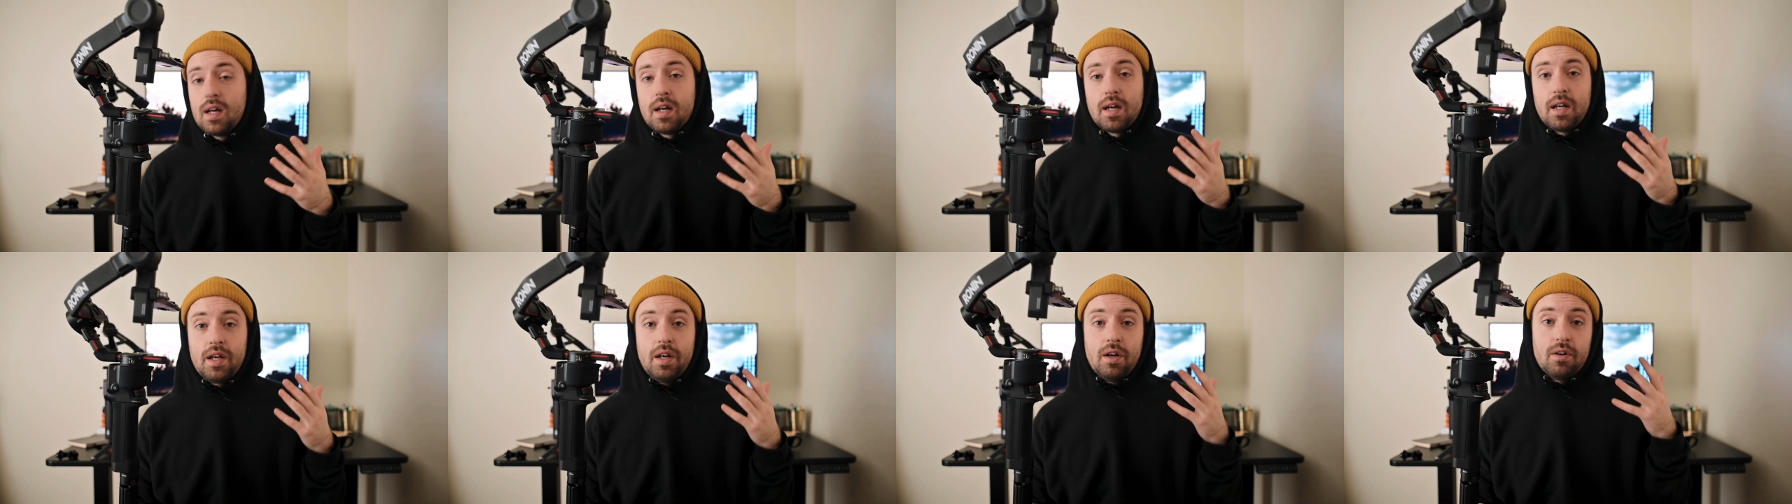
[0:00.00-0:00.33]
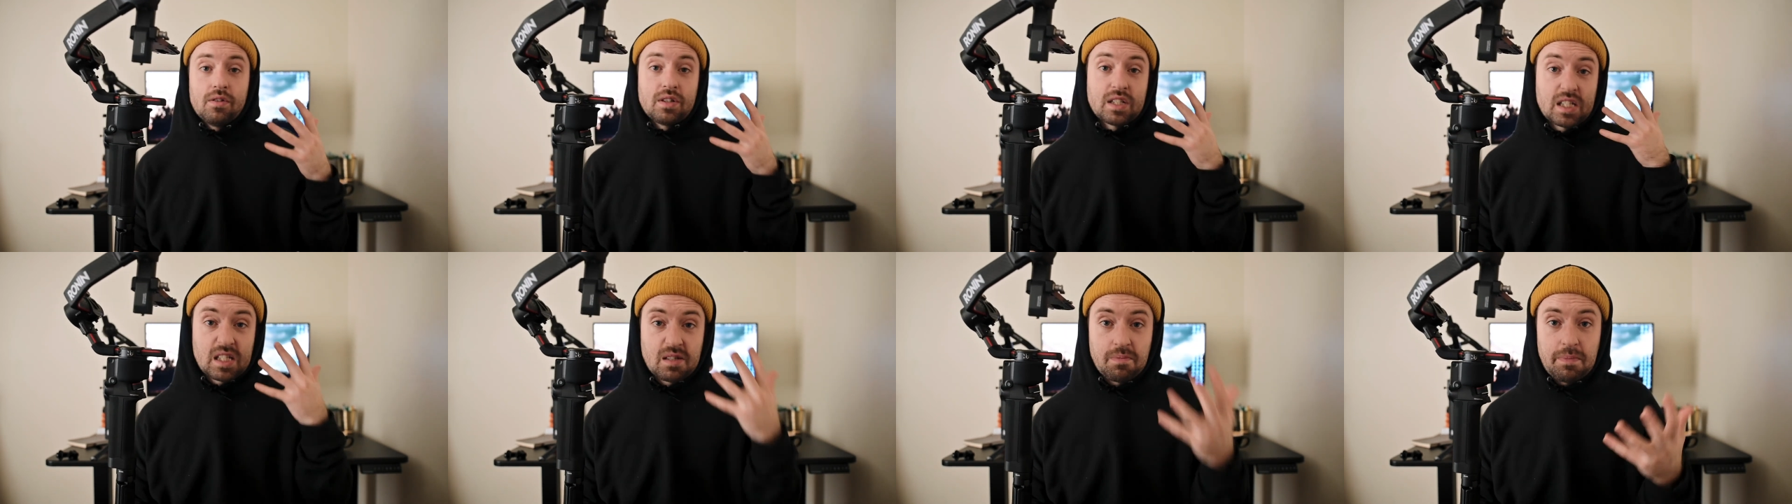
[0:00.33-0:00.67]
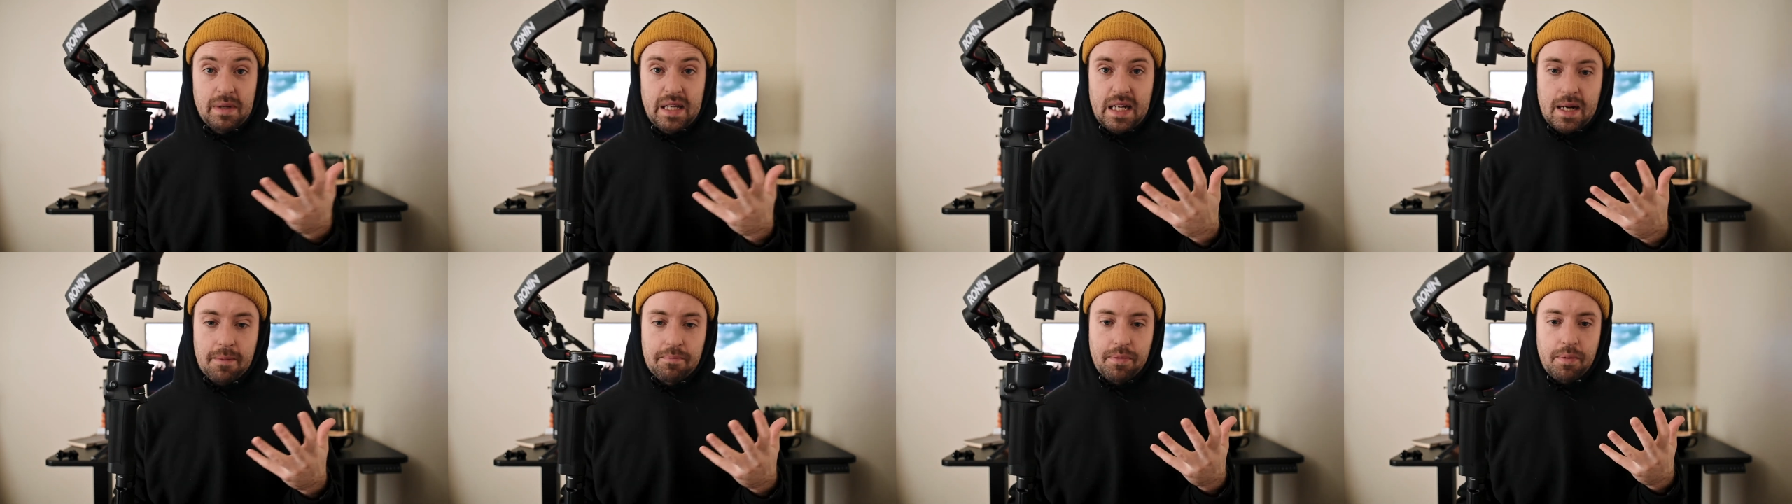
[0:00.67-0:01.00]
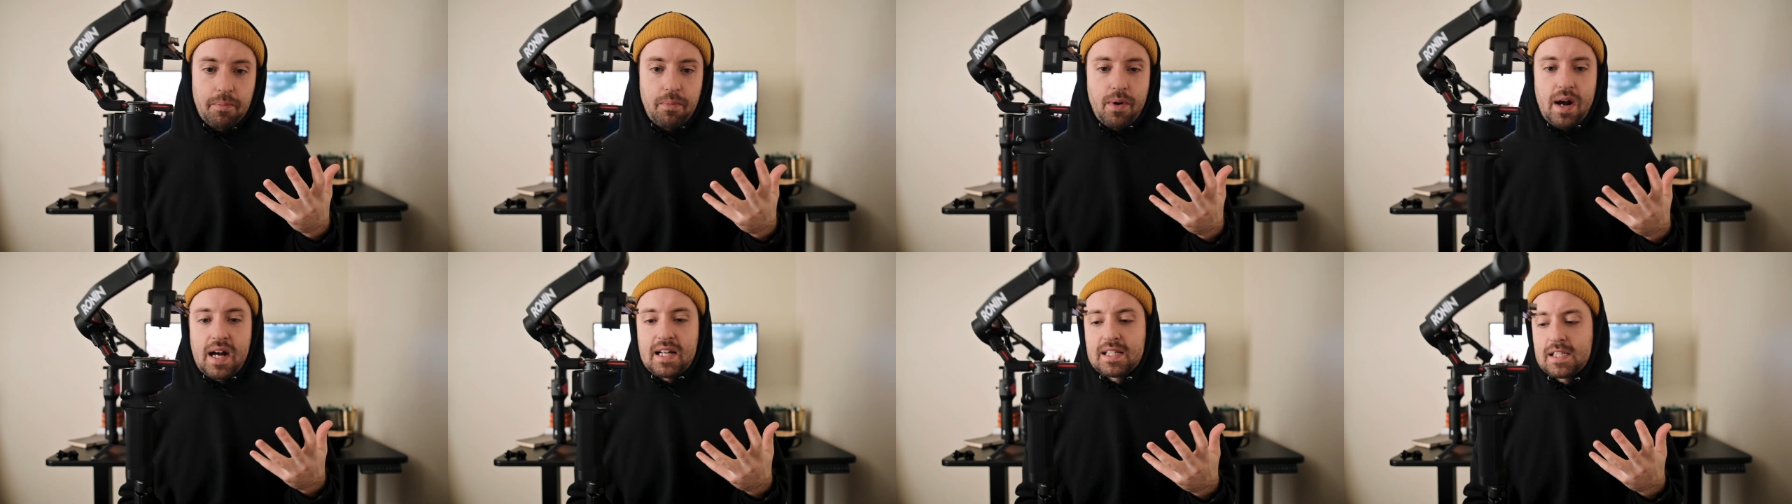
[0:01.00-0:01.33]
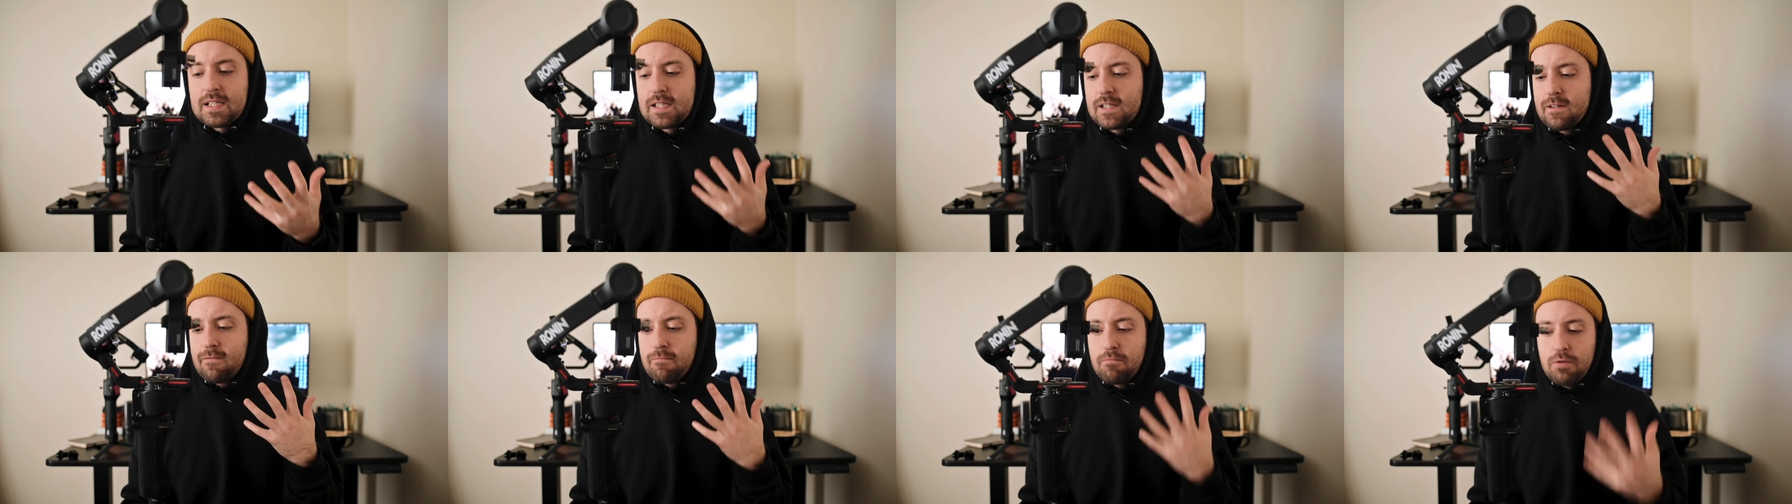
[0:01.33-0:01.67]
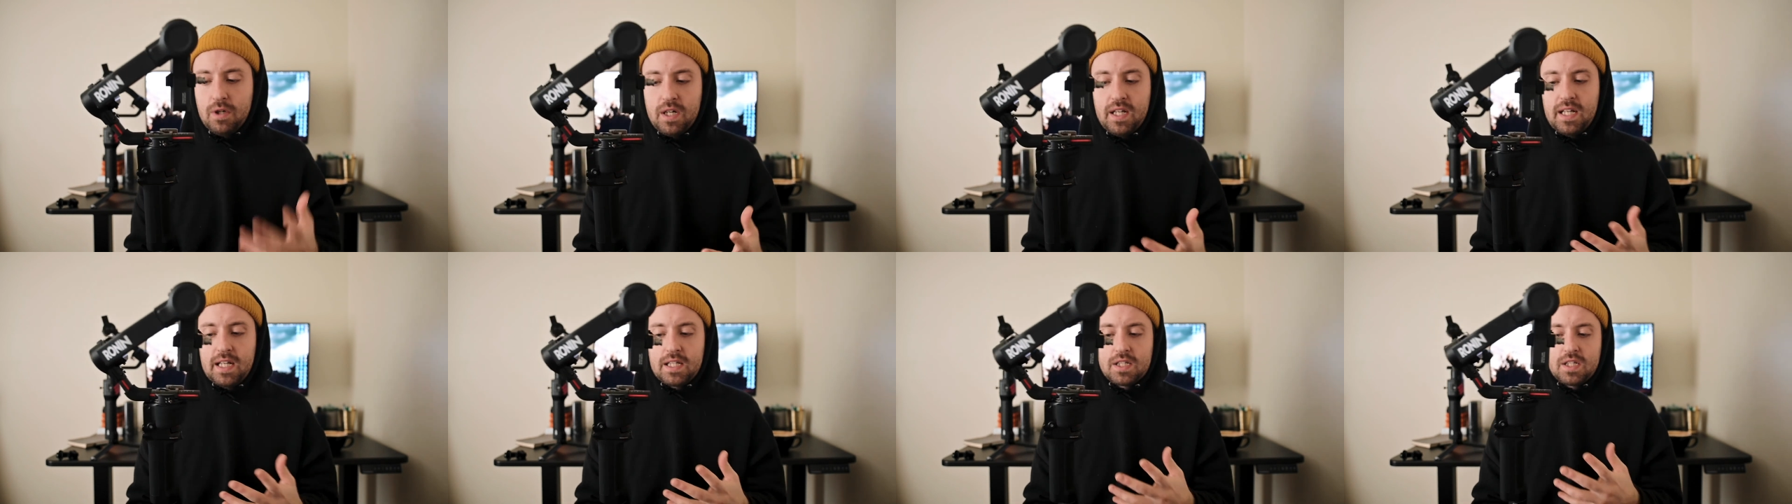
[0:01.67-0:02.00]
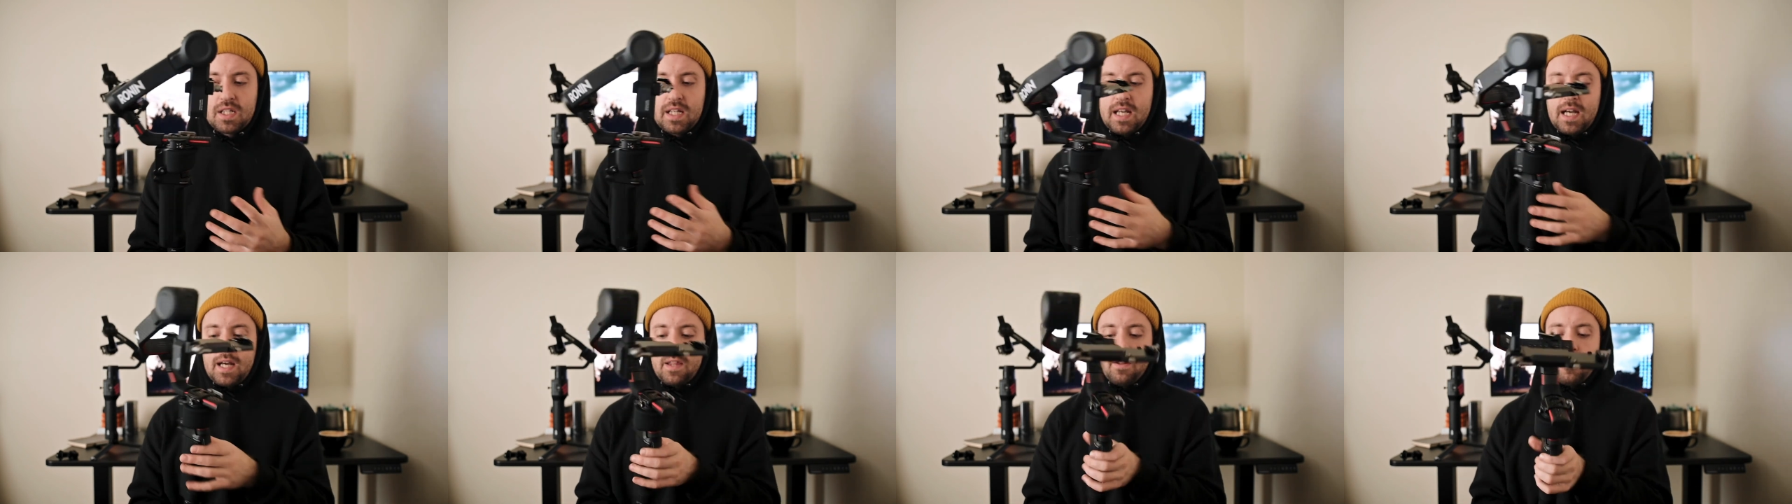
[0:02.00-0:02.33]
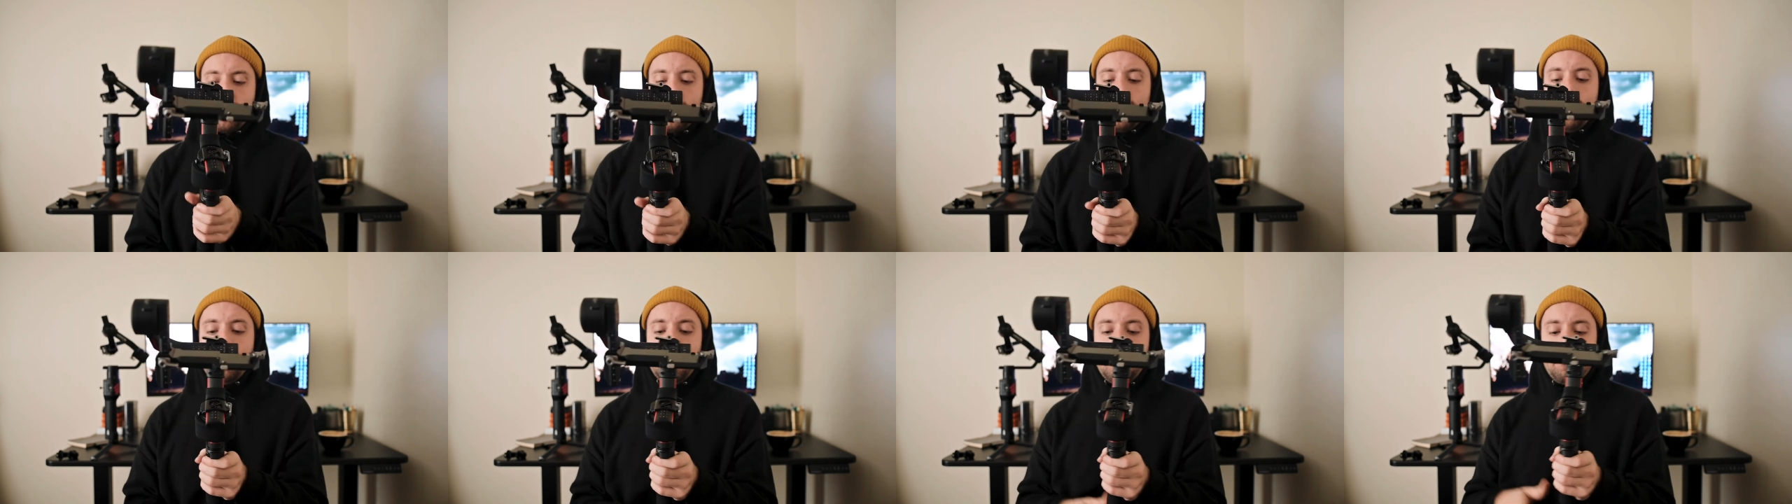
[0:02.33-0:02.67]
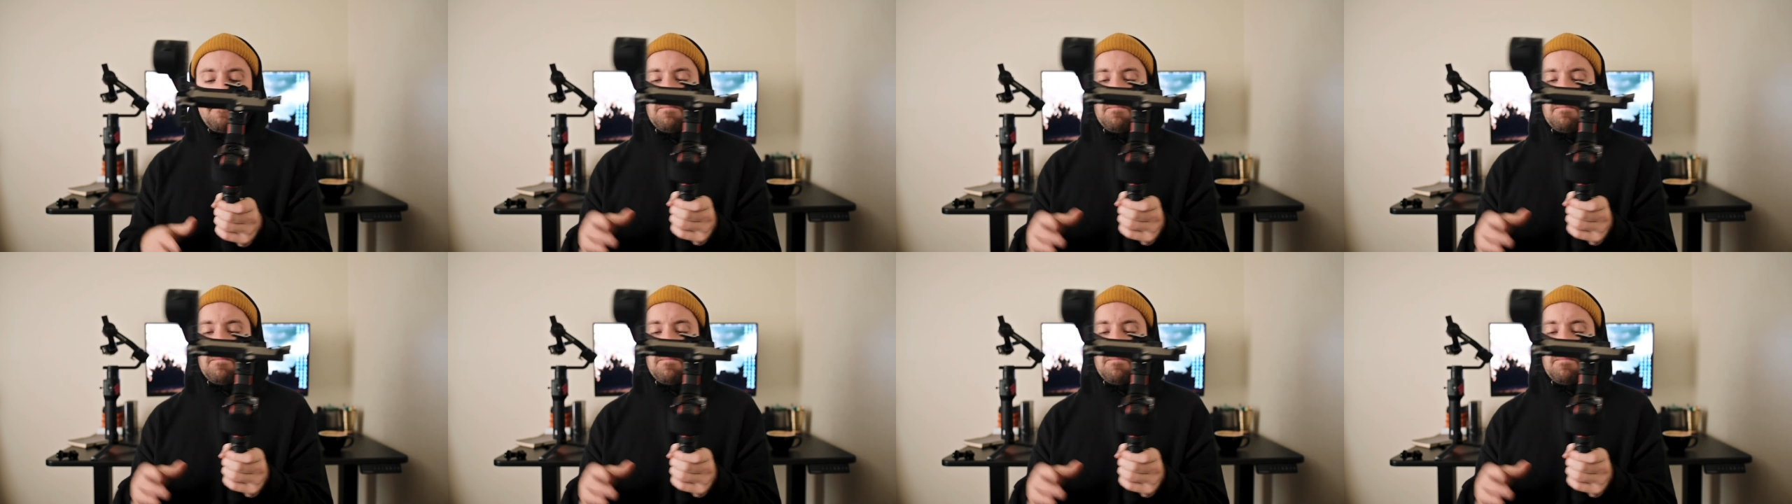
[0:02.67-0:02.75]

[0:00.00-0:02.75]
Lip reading: you know, speed up the process of putting it together,